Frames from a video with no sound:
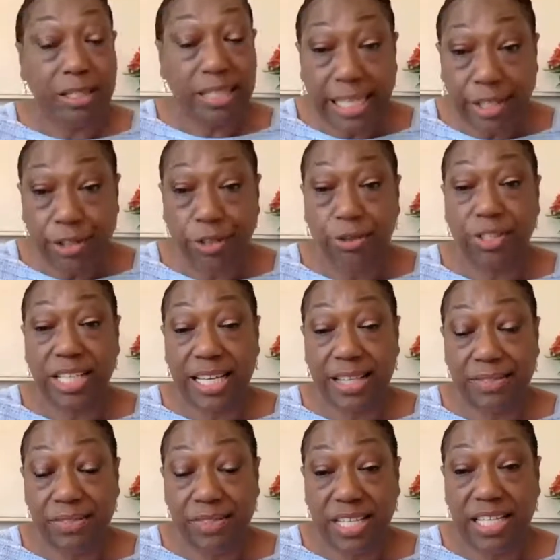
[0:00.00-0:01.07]
leaders
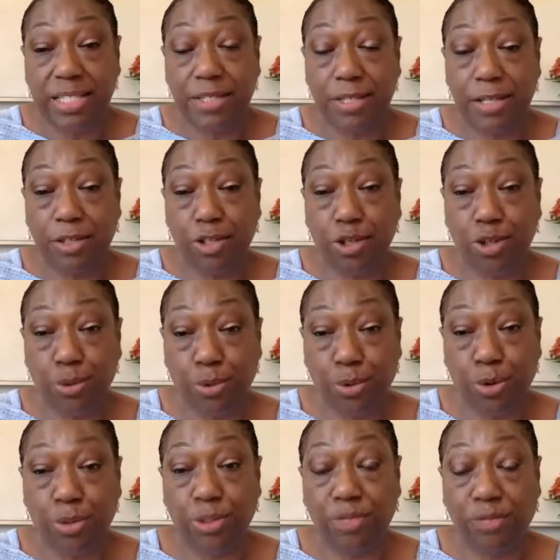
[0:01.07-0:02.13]
in these
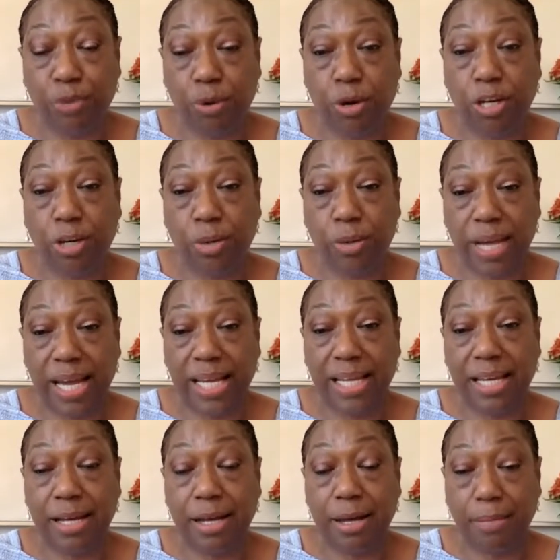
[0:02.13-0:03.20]
tools for
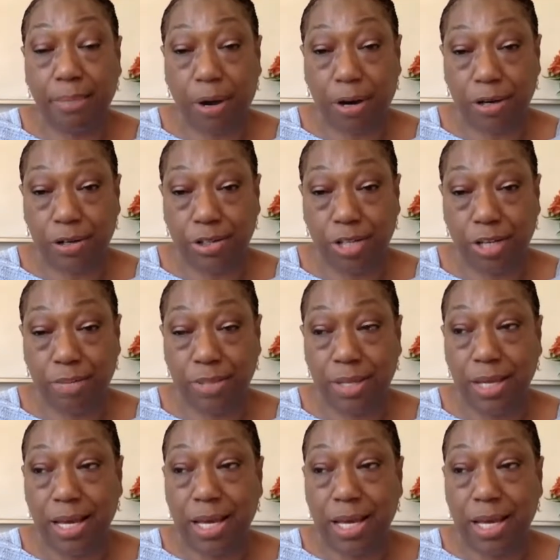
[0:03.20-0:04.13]
creating partnerships.